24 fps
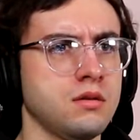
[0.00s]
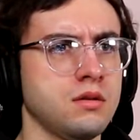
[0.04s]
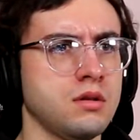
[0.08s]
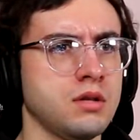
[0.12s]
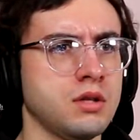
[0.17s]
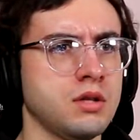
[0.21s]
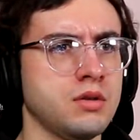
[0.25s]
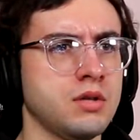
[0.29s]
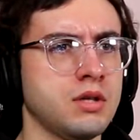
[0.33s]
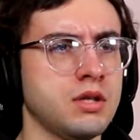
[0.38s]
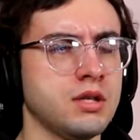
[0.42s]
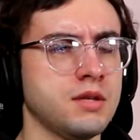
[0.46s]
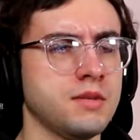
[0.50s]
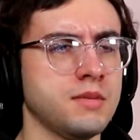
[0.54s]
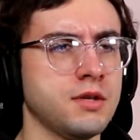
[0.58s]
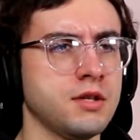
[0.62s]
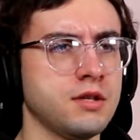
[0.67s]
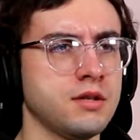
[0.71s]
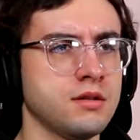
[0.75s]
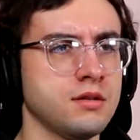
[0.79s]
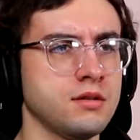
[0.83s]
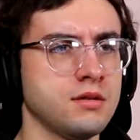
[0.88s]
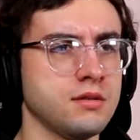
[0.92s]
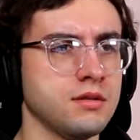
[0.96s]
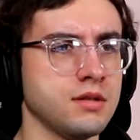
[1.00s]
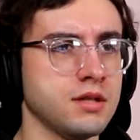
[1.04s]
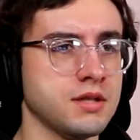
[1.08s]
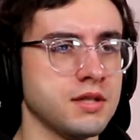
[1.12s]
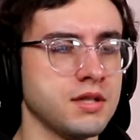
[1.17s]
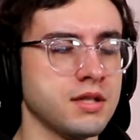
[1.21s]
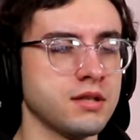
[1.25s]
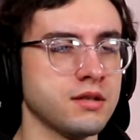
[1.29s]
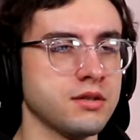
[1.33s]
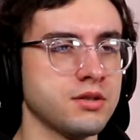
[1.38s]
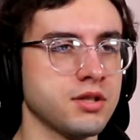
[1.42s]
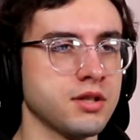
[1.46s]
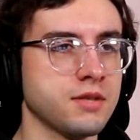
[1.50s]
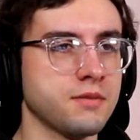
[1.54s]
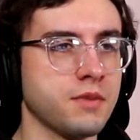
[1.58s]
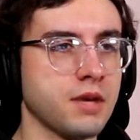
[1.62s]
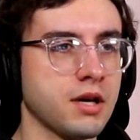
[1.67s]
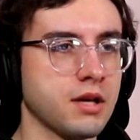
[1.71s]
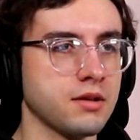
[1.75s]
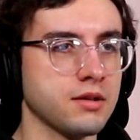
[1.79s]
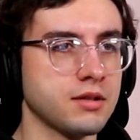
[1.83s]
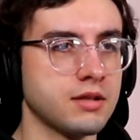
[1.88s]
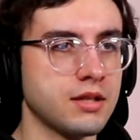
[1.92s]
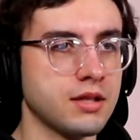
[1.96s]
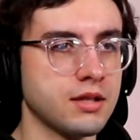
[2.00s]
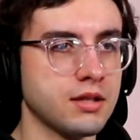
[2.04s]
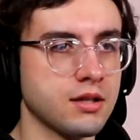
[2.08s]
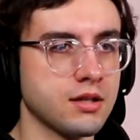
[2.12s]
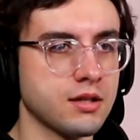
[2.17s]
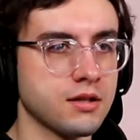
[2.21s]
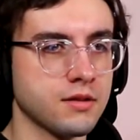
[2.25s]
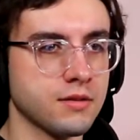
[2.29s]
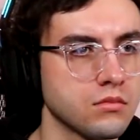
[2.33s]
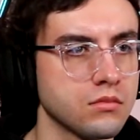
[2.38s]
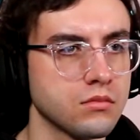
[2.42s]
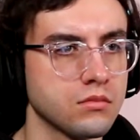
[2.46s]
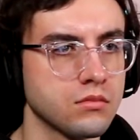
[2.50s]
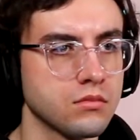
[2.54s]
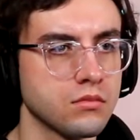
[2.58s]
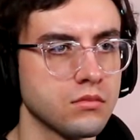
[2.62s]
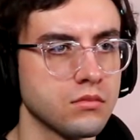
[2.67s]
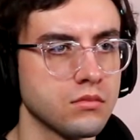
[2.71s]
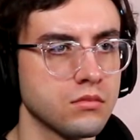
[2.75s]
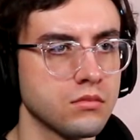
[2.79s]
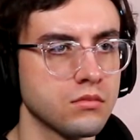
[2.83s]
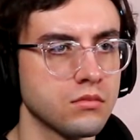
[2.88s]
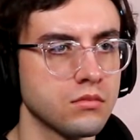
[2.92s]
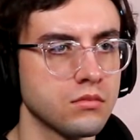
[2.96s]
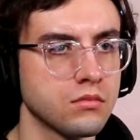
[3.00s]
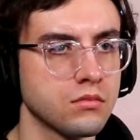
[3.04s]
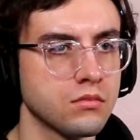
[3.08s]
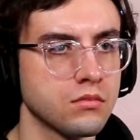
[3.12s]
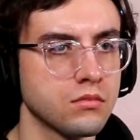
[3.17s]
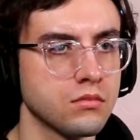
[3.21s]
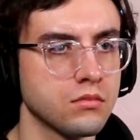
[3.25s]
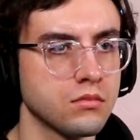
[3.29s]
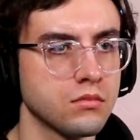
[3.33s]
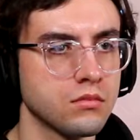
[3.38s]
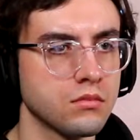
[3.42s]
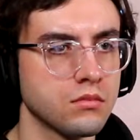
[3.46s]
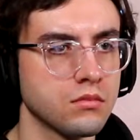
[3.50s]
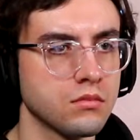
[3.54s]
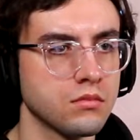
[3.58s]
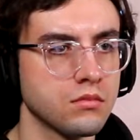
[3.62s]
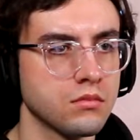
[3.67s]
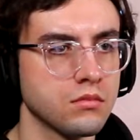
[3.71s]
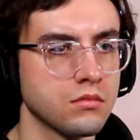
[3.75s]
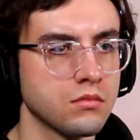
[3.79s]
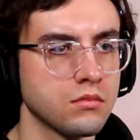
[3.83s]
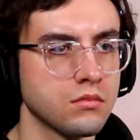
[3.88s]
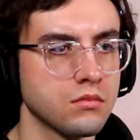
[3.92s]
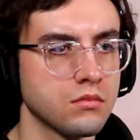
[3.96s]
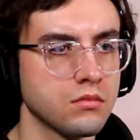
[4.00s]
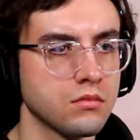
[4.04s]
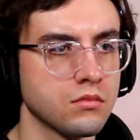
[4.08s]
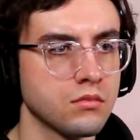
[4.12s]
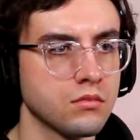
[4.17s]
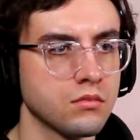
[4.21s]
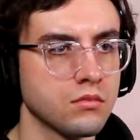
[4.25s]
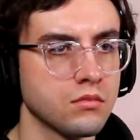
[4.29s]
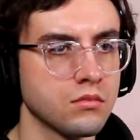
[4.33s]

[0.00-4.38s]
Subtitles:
Are you kidding me? Is he gonna try to pilot that thing? Can I do this?